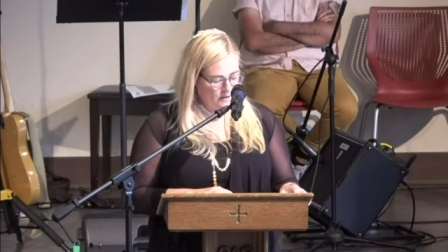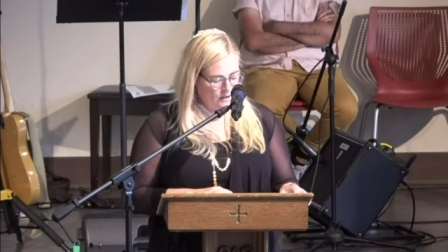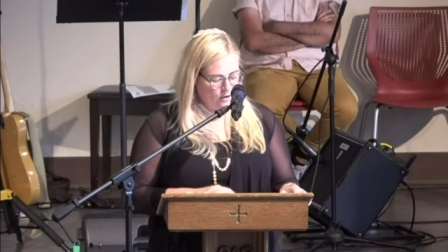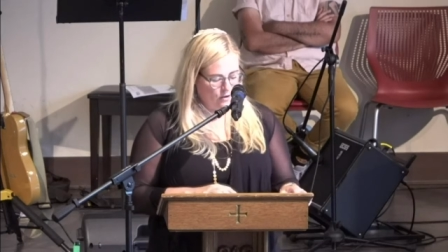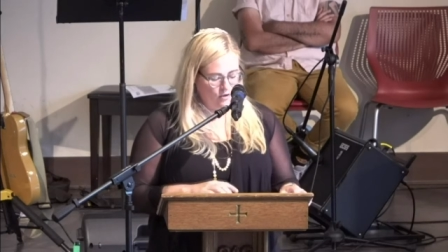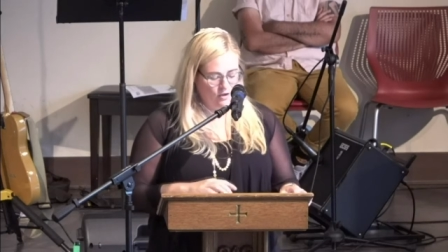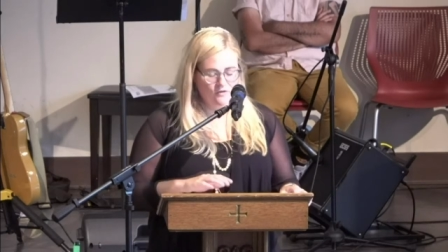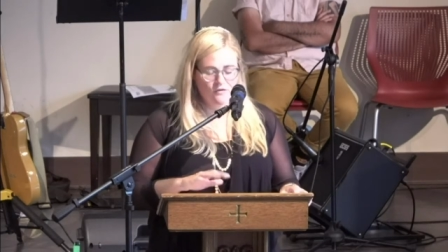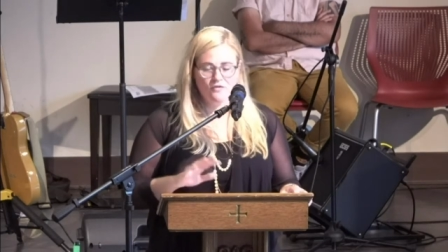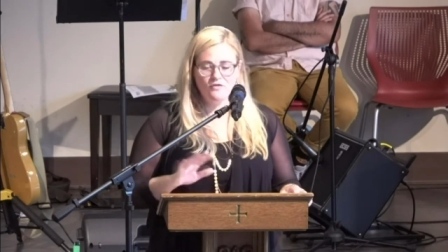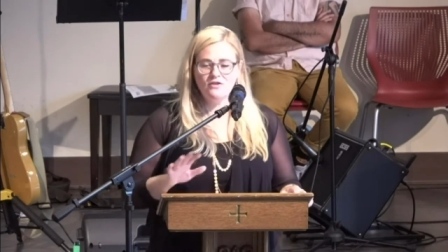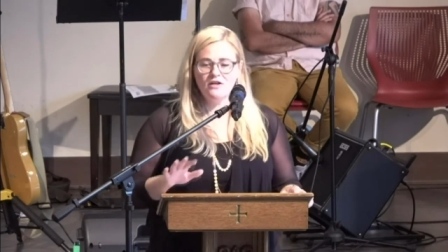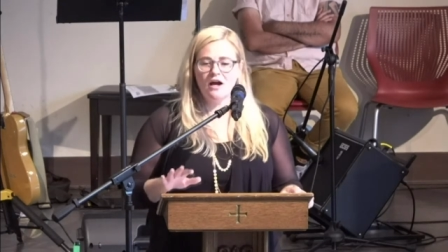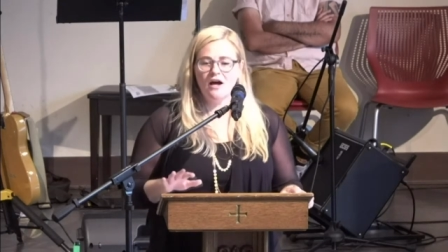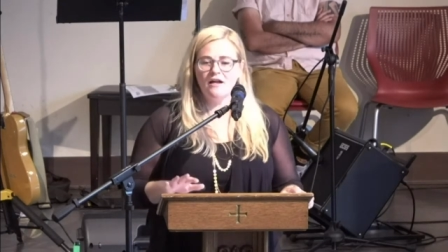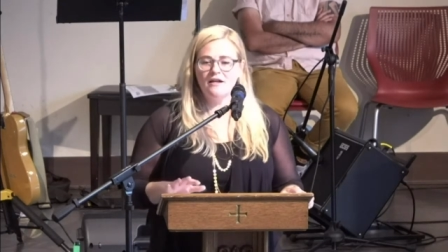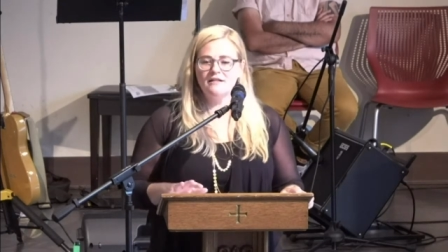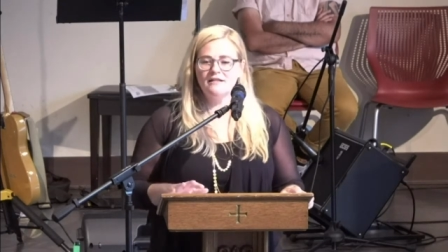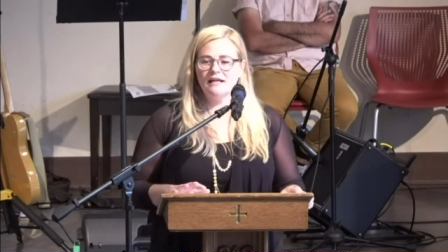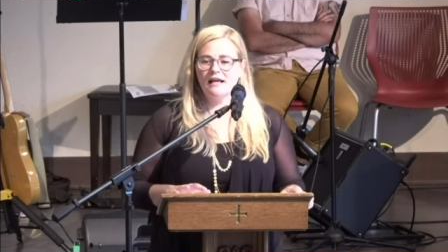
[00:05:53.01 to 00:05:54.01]
All you've
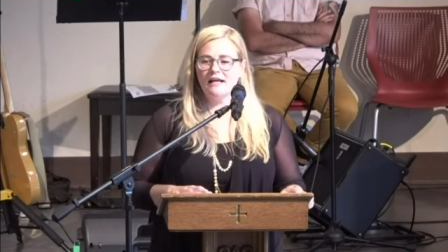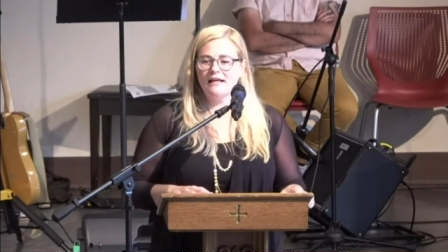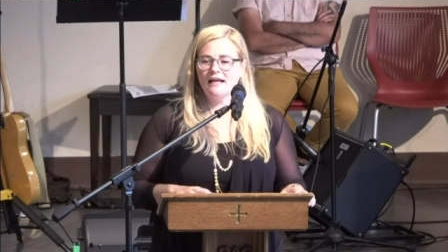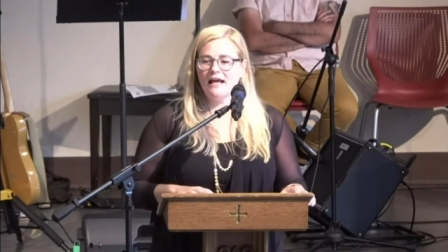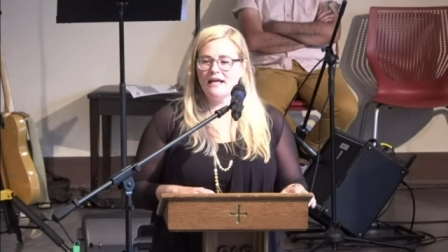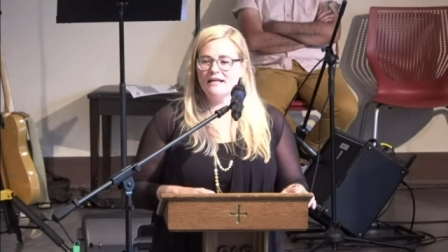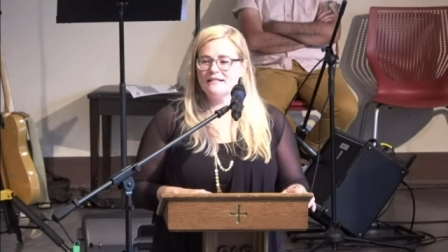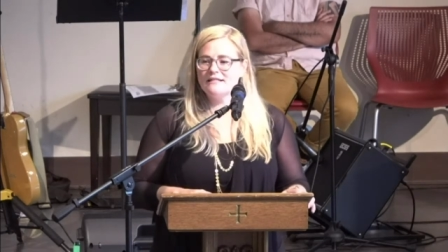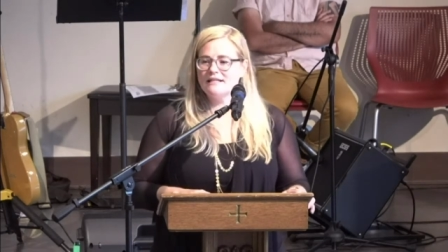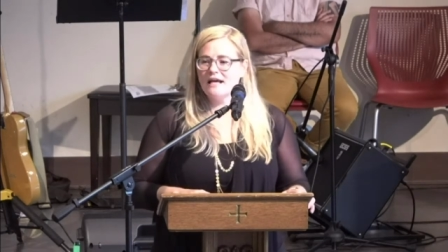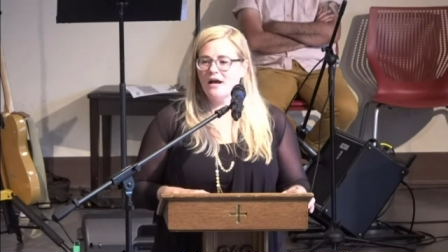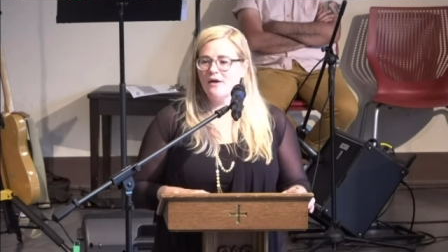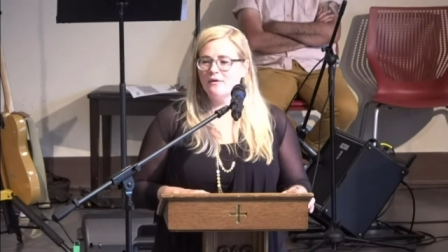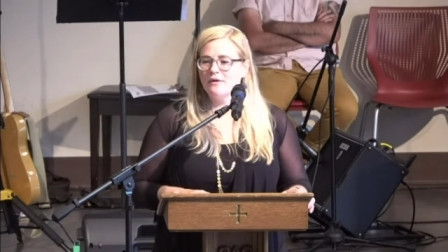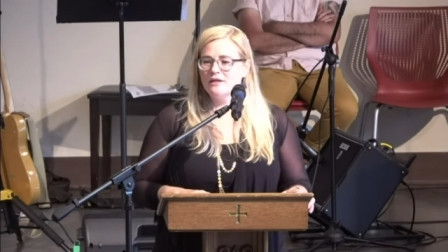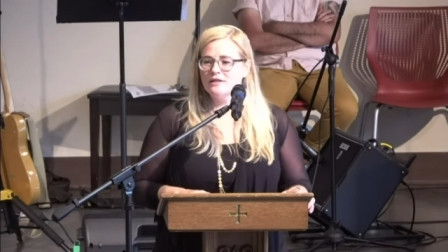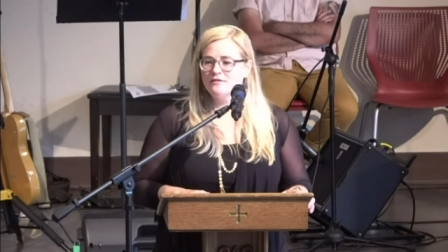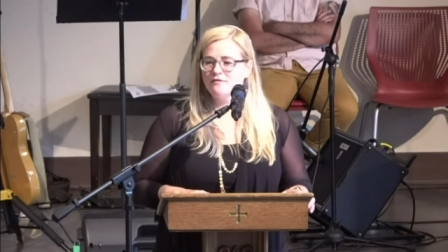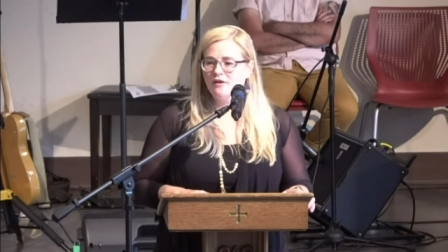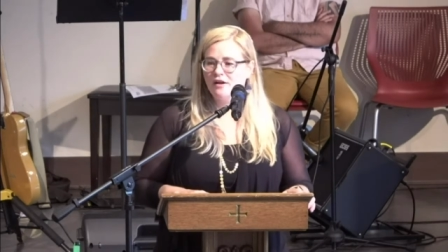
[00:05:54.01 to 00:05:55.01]
done to get cast
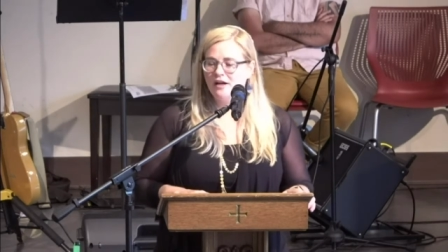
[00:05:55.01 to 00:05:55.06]
out is